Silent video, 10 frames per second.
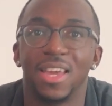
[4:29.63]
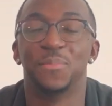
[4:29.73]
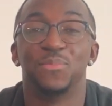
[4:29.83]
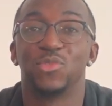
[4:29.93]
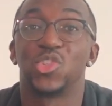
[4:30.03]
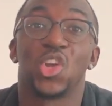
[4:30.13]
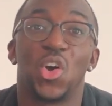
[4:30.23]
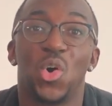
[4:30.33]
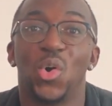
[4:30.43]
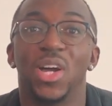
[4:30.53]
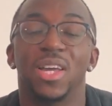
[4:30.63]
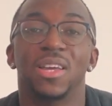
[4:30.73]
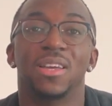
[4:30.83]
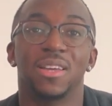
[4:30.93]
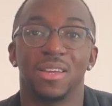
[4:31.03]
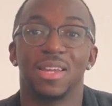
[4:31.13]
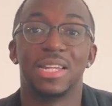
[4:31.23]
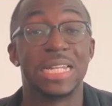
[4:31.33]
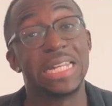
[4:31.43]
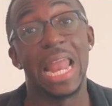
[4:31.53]
So
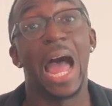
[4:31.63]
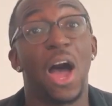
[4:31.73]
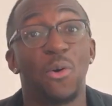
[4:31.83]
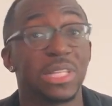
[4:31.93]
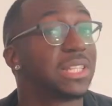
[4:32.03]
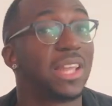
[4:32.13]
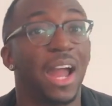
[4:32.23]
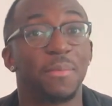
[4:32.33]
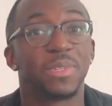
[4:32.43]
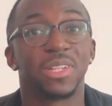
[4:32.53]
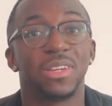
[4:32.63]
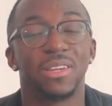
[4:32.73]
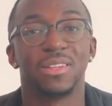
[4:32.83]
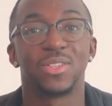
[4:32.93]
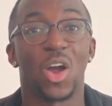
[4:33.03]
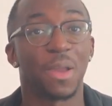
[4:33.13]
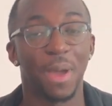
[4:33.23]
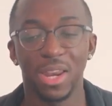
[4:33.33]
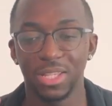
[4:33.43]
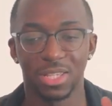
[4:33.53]
now is the time to talk about
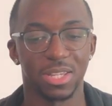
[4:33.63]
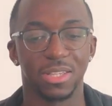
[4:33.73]
this because